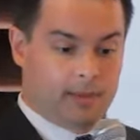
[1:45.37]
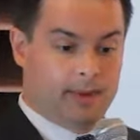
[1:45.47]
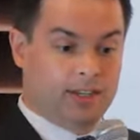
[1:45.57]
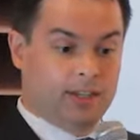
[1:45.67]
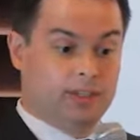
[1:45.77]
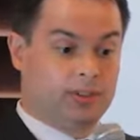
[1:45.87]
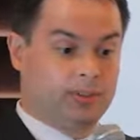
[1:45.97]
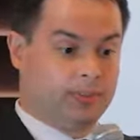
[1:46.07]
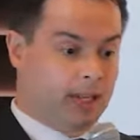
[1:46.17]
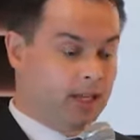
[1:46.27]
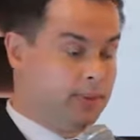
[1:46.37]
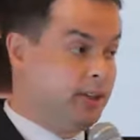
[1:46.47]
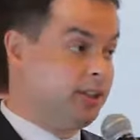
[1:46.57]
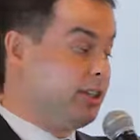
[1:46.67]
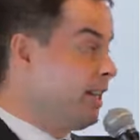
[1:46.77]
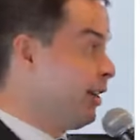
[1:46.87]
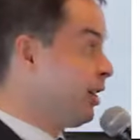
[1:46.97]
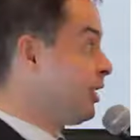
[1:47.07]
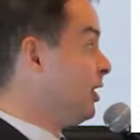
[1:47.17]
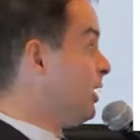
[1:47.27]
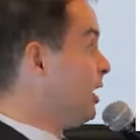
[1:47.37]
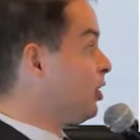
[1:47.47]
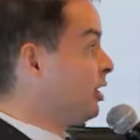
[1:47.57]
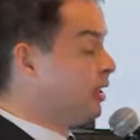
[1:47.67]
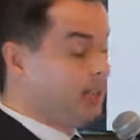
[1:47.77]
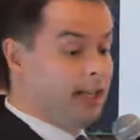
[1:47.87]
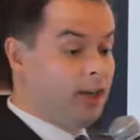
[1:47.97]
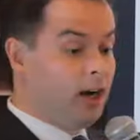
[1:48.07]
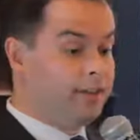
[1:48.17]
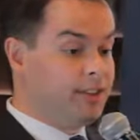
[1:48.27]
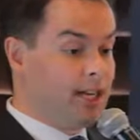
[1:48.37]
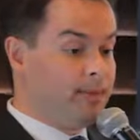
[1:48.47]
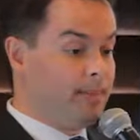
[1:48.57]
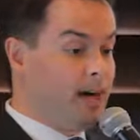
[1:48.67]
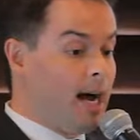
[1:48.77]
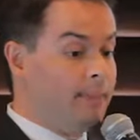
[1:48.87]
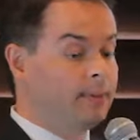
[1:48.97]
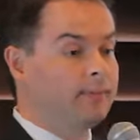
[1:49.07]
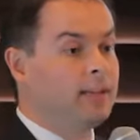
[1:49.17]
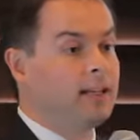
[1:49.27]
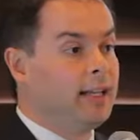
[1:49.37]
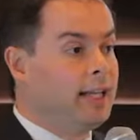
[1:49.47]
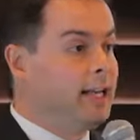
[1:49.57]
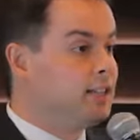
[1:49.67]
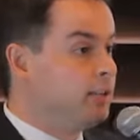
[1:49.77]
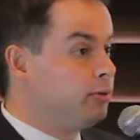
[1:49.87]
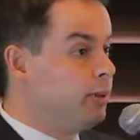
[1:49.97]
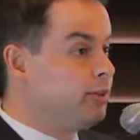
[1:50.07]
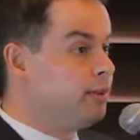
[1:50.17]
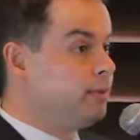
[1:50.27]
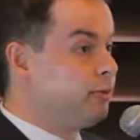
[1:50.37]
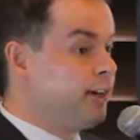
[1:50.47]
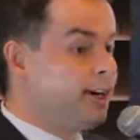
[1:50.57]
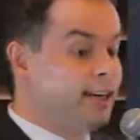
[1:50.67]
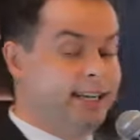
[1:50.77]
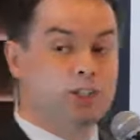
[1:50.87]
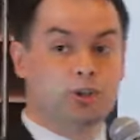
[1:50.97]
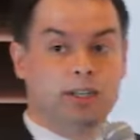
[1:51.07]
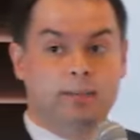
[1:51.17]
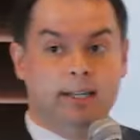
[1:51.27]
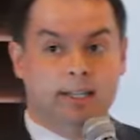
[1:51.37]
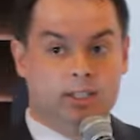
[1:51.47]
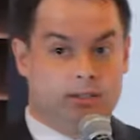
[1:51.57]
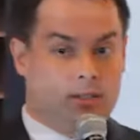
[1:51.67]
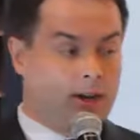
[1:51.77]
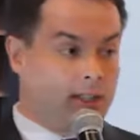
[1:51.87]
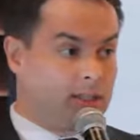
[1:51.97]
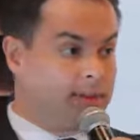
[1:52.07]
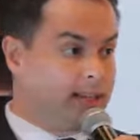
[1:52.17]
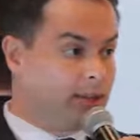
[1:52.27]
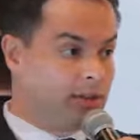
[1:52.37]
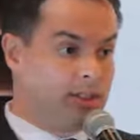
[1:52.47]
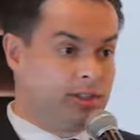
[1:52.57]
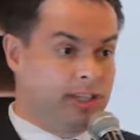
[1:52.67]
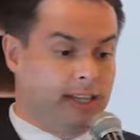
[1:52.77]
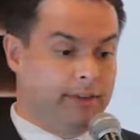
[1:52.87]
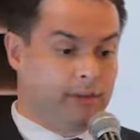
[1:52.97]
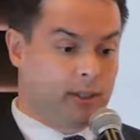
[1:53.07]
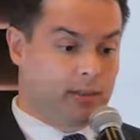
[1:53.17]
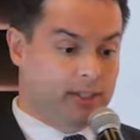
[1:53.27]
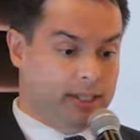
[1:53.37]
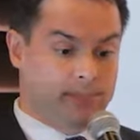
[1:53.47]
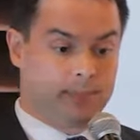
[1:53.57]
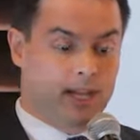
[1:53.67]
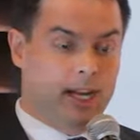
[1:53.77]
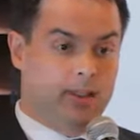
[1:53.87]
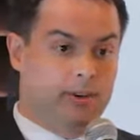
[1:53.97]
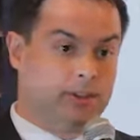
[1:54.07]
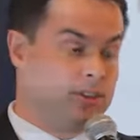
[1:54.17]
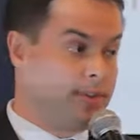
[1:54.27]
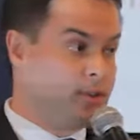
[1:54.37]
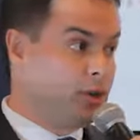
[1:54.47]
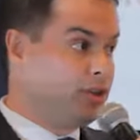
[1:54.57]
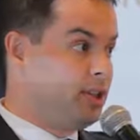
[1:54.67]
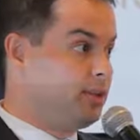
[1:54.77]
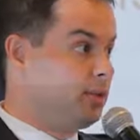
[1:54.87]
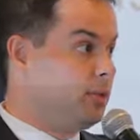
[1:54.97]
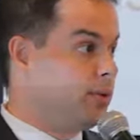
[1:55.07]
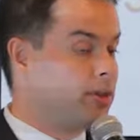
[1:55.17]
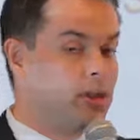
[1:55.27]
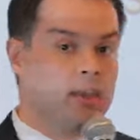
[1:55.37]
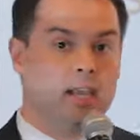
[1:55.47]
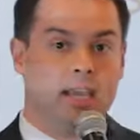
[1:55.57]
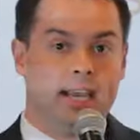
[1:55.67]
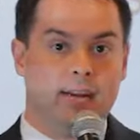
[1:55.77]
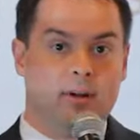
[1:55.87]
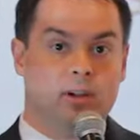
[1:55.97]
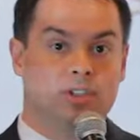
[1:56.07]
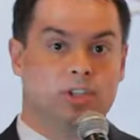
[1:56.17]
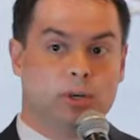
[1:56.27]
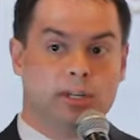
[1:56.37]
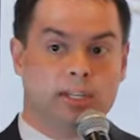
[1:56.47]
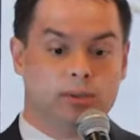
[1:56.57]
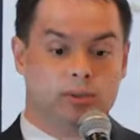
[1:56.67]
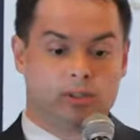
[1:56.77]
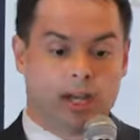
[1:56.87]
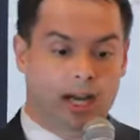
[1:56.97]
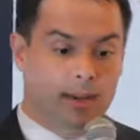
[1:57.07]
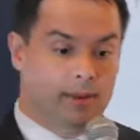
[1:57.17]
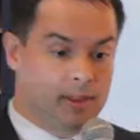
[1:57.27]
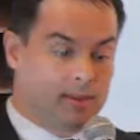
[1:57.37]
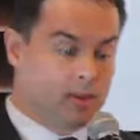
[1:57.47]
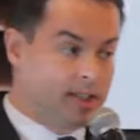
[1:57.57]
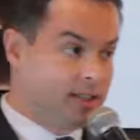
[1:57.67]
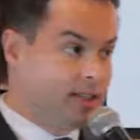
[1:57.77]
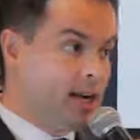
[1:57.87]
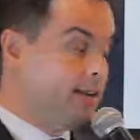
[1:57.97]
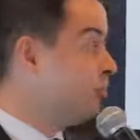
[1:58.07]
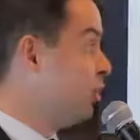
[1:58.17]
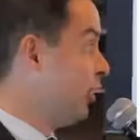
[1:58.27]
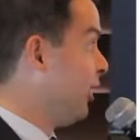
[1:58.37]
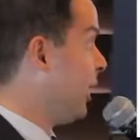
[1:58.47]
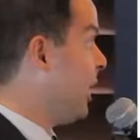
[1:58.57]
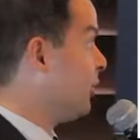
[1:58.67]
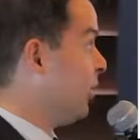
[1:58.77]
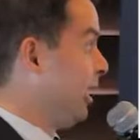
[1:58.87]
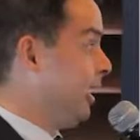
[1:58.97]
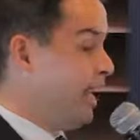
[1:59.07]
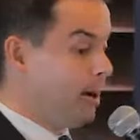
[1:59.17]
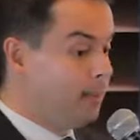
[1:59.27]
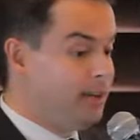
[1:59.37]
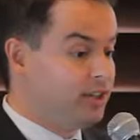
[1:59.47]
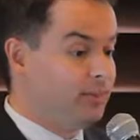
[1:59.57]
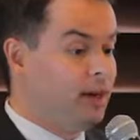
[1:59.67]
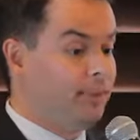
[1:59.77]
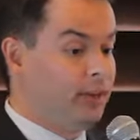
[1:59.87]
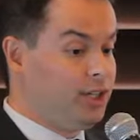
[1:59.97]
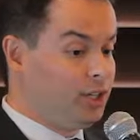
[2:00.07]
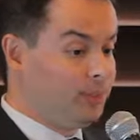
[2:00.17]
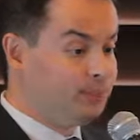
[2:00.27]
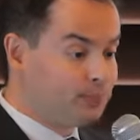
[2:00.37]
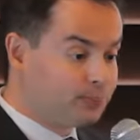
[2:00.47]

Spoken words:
Patients experience a tearing sensation and oftentimes a pop. It's a relatively rare injury, but it's thought to be increasing in frequency. There's some association with anabolic steroid use, but this is not generally the case in our patient population.